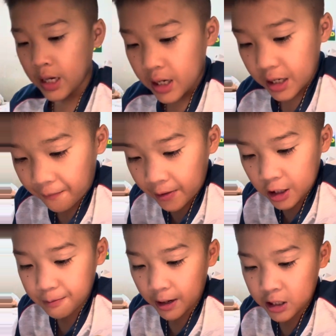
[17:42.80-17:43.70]
The
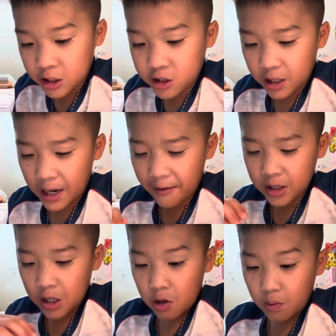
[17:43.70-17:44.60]
first passenger
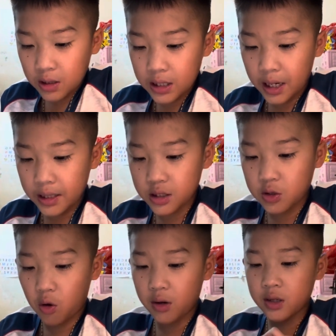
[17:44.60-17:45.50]
lift was
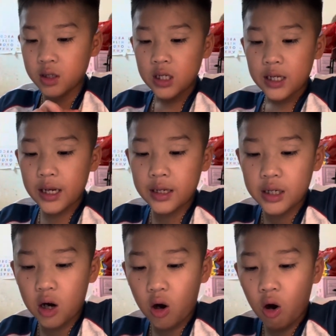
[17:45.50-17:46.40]
installed in
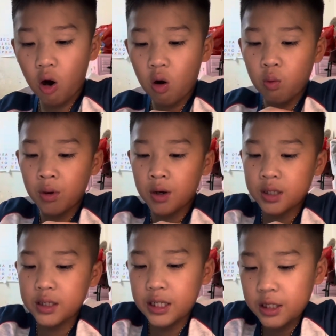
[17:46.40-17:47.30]
the Harwood
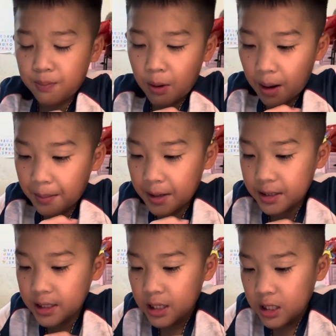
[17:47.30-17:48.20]

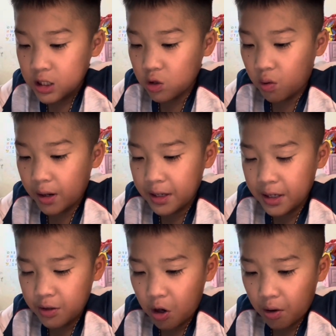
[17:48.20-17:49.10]
Department Store in
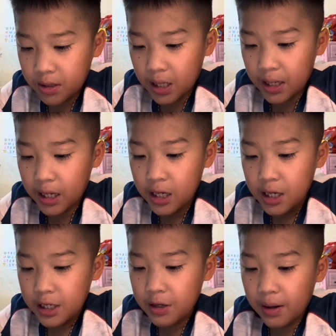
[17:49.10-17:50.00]
New York City,
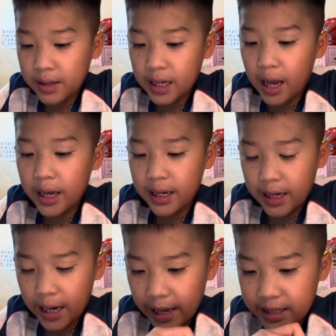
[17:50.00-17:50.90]
USA
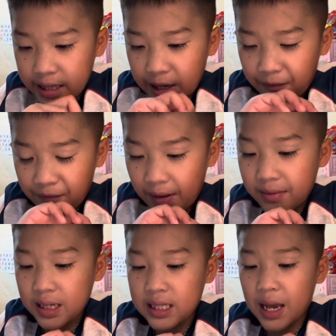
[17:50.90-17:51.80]
in
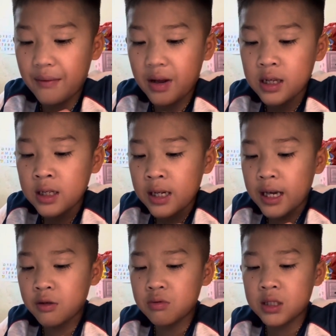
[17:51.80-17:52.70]
1857.
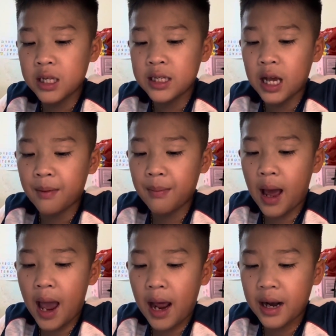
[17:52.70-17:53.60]
It was designed
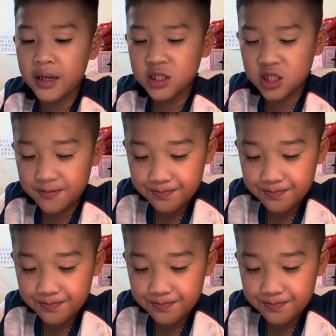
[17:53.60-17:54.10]
by Alice